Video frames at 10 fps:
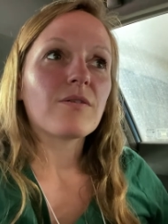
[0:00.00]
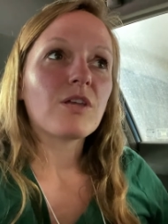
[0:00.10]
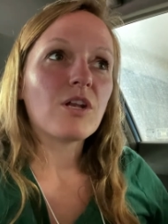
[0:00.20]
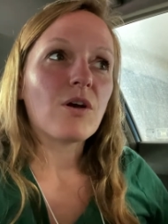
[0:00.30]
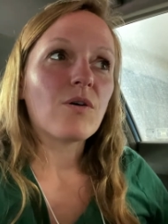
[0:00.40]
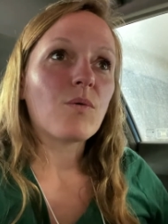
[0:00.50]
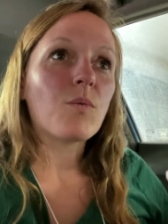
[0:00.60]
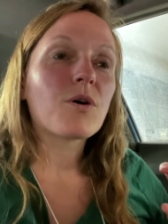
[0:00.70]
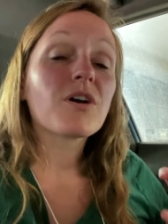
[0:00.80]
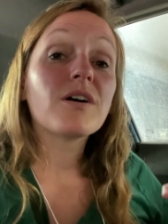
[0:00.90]
you know,
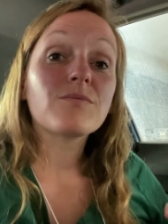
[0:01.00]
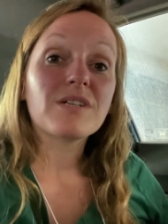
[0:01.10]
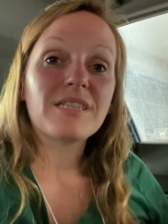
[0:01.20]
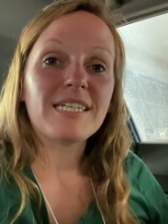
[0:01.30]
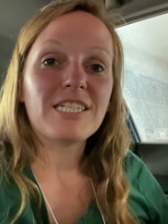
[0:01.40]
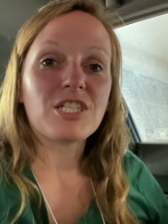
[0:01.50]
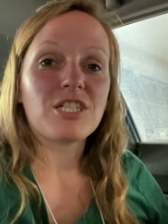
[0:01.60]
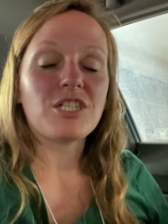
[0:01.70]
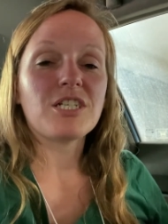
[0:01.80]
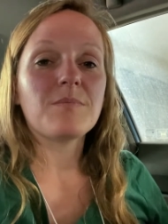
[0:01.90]
work on
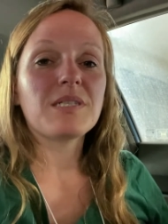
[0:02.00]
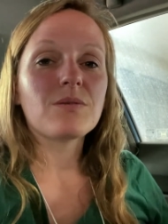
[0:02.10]
relationships,